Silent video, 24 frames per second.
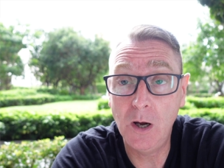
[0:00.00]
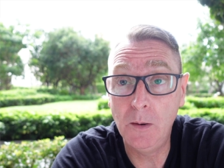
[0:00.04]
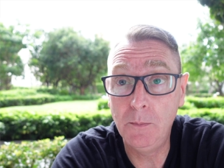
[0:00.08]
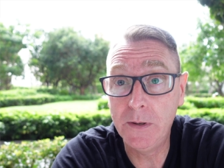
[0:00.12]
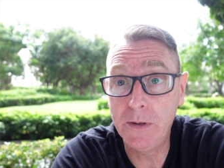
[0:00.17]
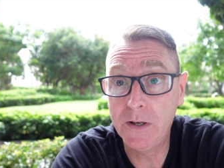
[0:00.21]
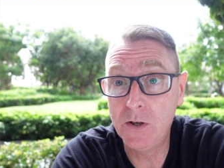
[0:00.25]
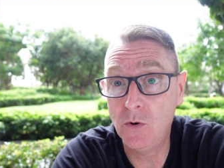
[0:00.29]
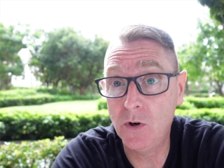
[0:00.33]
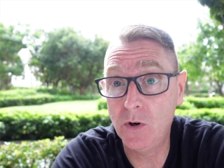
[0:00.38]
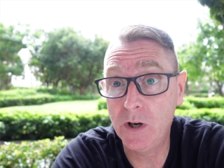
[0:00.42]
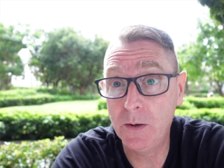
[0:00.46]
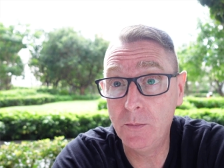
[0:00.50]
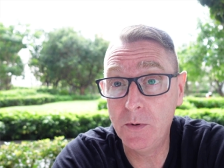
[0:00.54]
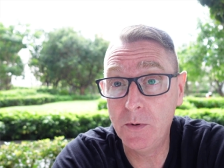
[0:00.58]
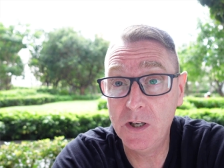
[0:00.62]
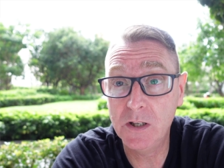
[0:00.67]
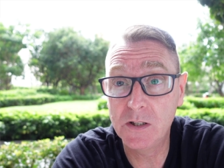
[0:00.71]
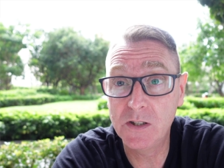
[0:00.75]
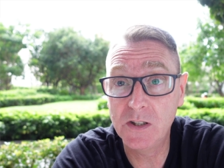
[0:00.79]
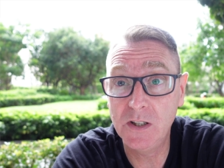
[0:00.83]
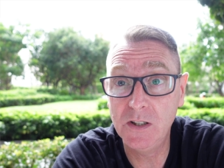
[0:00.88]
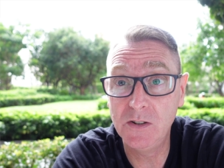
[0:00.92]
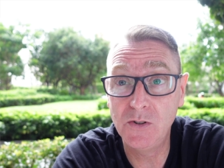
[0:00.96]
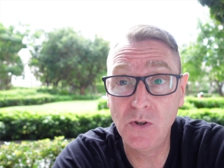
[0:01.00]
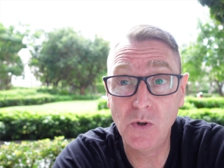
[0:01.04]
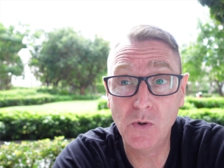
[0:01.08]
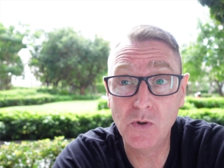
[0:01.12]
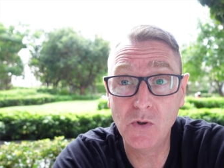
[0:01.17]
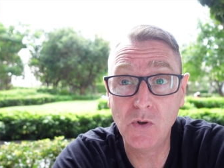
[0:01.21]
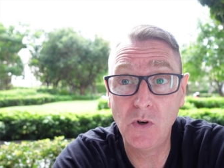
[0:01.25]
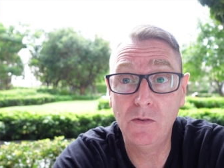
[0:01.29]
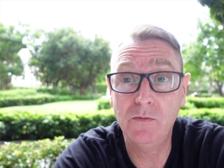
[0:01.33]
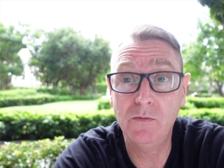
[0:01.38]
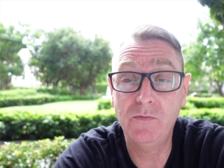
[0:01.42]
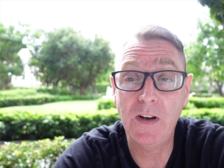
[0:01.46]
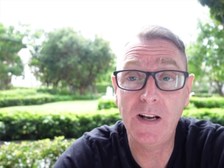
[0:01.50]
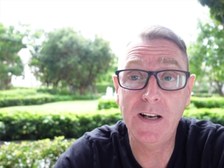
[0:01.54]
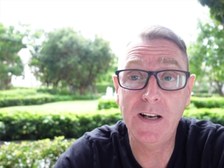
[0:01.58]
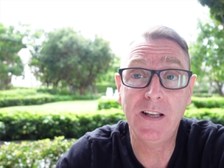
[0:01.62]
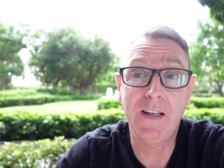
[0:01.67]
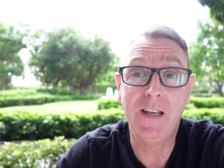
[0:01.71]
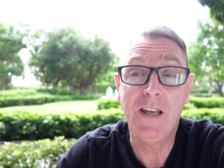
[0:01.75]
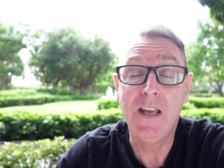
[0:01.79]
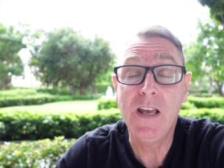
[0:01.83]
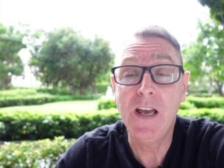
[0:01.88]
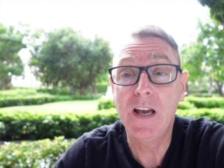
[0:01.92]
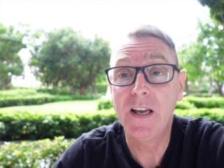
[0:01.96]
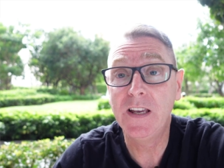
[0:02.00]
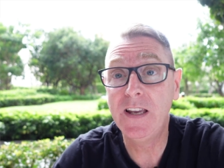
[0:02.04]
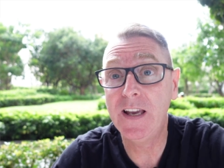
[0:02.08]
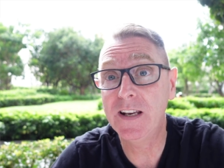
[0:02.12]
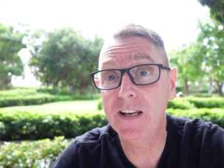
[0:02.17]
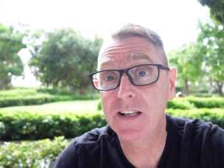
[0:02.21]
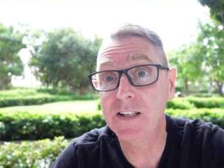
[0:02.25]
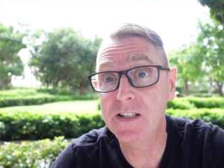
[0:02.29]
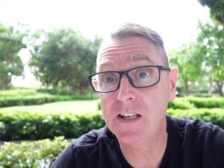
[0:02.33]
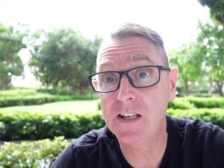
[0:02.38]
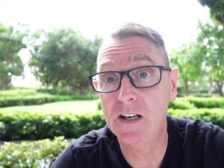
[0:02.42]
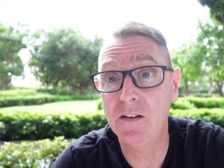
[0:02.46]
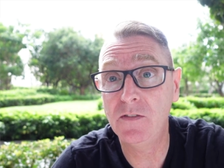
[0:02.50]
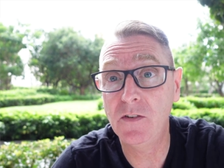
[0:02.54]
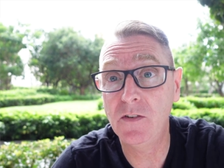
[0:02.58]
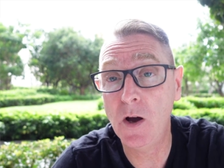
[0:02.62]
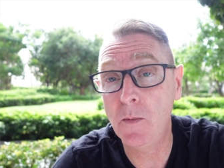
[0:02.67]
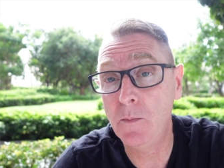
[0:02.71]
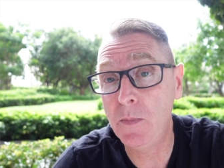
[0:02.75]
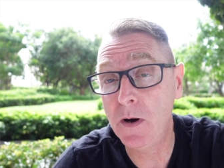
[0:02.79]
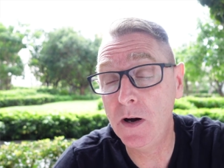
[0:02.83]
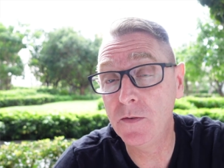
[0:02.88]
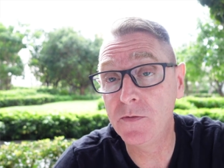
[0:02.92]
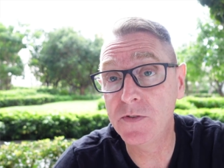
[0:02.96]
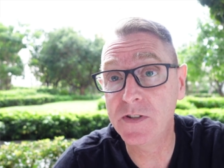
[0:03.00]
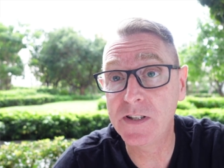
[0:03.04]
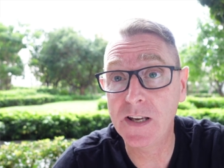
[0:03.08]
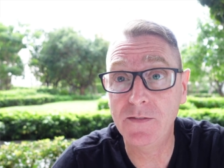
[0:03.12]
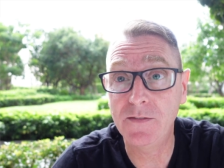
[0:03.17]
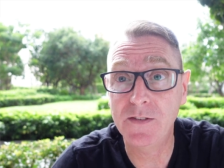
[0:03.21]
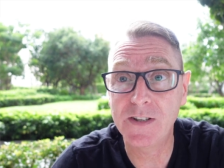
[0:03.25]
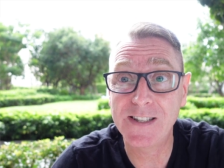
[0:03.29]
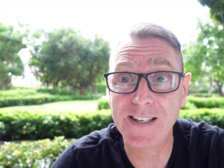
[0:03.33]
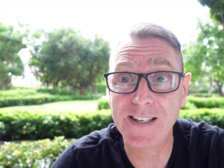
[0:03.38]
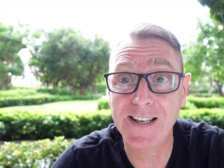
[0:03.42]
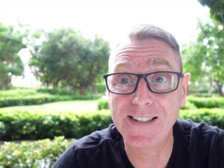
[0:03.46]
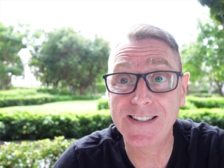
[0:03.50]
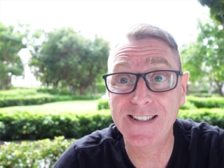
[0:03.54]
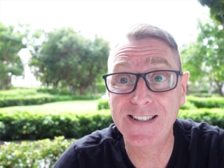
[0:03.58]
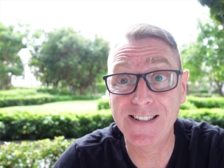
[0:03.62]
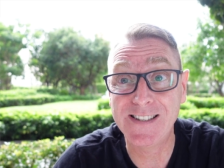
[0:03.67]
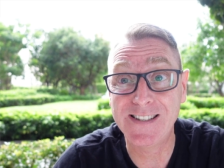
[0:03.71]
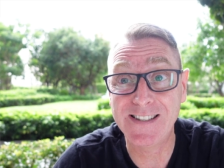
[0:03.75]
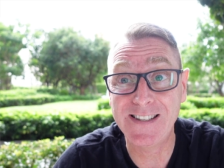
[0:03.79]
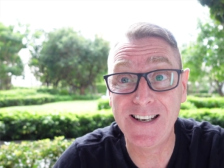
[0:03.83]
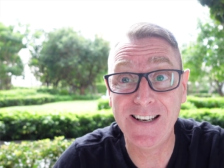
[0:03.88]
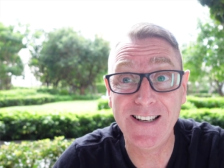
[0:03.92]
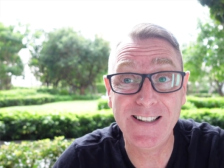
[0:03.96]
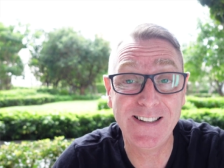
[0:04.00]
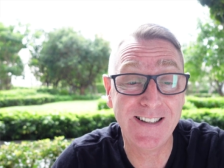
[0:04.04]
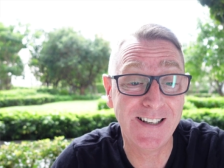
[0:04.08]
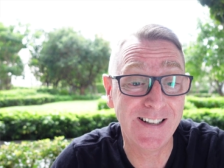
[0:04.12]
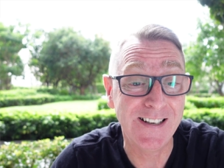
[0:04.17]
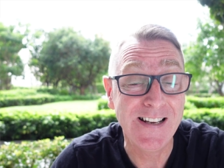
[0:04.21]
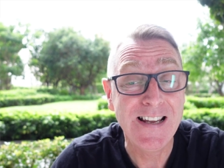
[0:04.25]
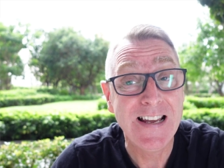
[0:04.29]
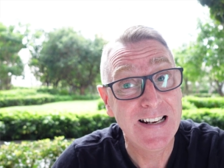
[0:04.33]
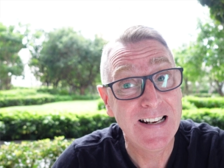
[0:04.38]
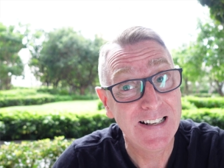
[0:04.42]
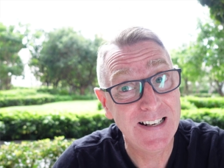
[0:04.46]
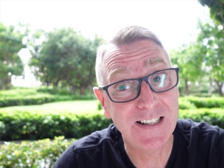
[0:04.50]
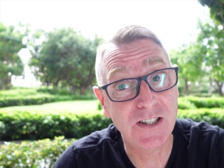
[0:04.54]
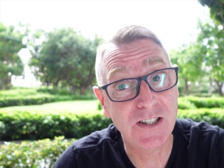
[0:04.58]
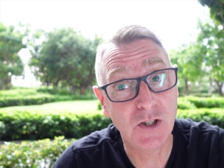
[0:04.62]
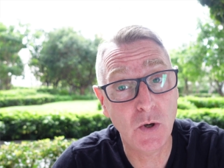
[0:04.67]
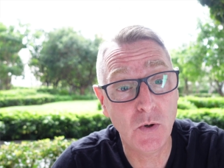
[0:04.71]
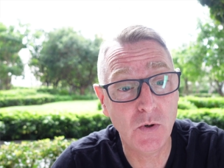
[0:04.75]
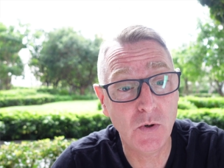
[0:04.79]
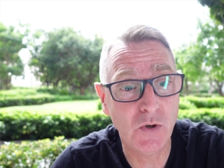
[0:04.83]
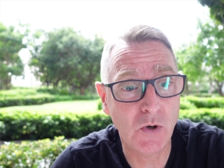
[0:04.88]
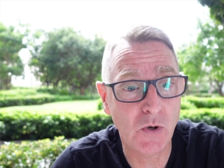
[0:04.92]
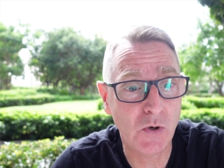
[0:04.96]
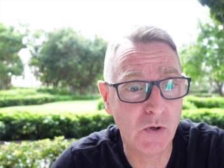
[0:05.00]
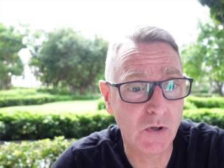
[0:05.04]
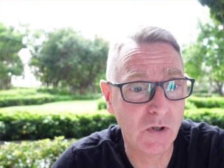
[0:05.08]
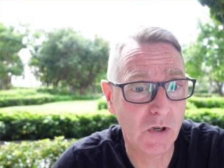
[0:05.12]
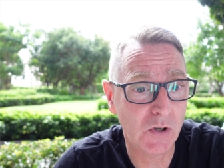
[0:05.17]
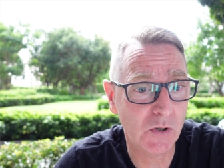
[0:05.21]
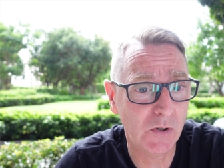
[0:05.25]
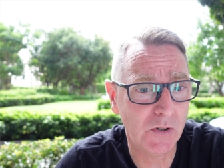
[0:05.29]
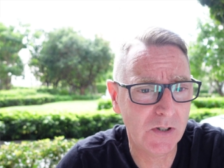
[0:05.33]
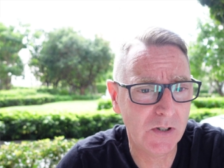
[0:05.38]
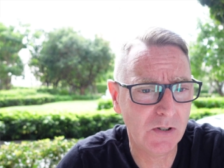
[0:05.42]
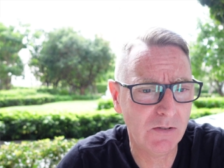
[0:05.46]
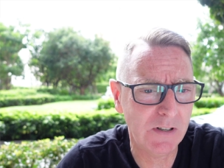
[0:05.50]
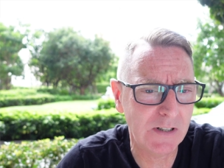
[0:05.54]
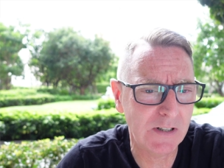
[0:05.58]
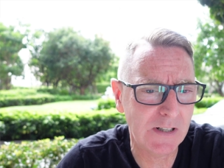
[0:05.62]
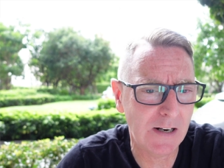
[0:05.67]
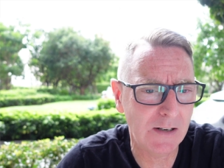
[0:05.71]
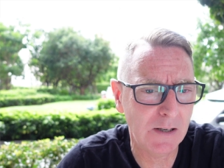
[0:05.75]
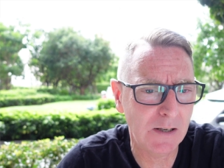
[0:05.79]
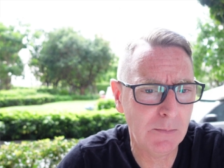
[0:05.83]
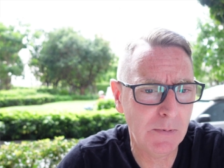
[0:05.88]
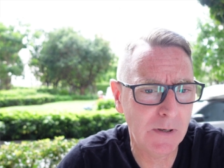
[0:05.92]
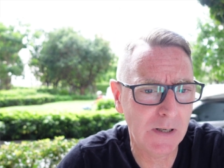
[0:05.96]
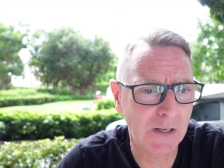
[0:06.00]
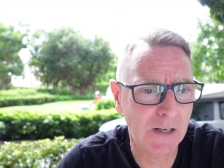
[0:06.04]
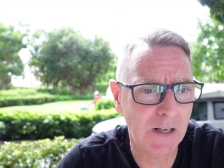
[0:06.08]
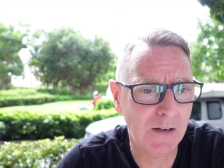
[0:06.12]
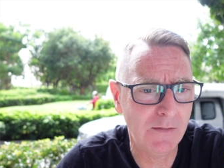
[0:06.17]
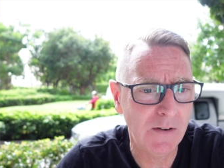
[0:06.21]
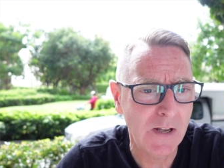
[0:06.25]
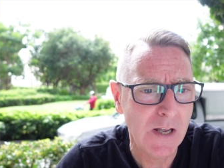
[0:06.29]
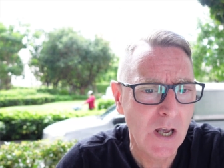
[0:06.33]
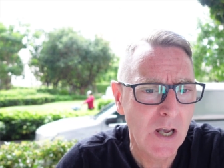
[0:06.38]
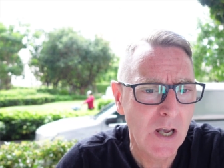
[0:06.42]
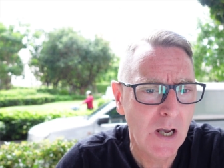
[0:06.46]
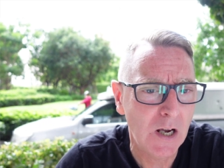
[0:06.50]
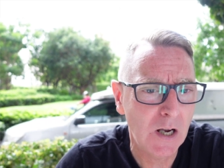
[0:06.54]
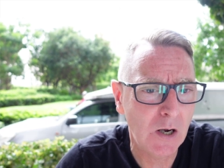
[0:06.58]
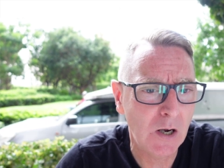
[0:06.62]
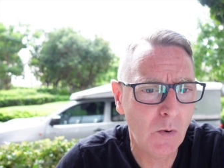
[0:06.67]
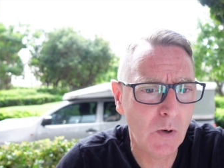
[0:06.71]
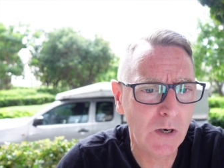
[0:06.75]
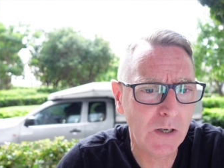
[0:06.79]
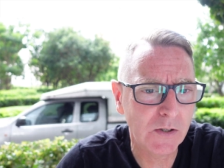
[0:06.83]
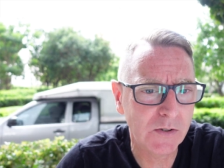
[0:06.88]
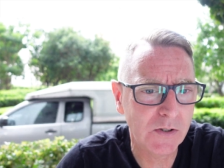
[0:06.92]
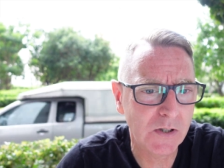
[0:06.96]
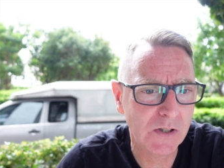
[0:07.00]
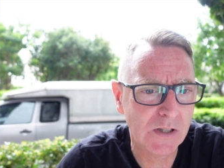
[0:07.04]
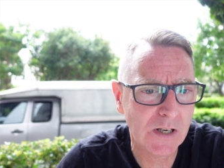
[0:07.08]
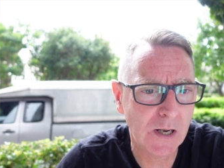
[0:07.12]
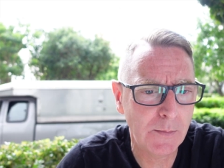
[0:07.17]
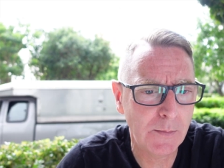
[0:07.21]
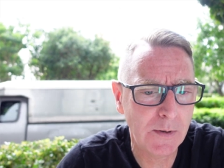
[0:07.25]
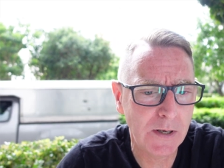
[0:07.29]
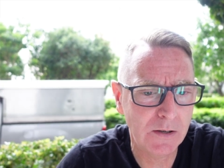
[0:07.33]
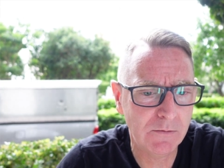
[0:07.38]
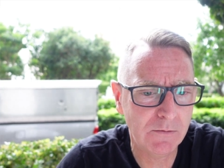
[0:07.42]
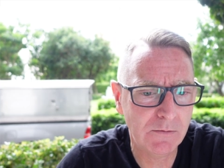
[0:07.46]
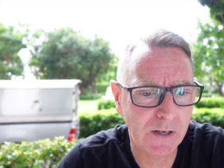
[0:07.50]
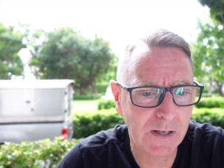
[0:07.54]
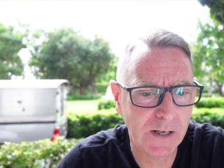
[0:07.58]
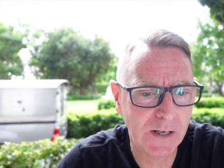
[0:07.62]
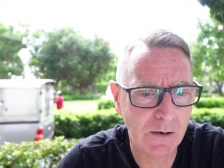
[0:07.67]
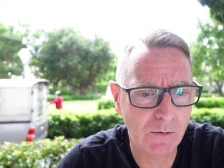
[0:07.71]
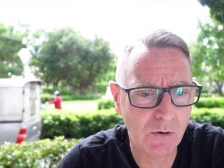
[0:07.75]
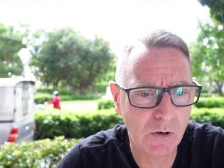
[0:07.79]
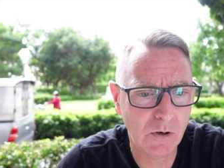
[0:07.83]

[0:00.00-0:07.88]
Bitcoin. We could see Dogecoin finally get itself above 7 cents and stay there. Let's go, Dogecoin. It's a great time to be alive. What else is coming in right now?